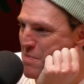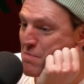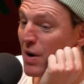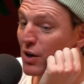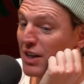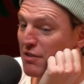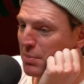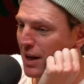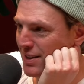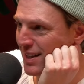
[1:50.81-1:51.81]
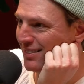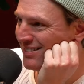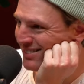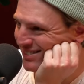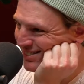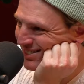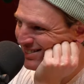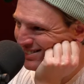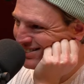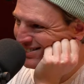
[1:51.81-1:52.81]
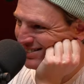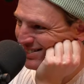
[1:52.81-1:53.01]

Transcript: We're anything. not even plugged in. We're not.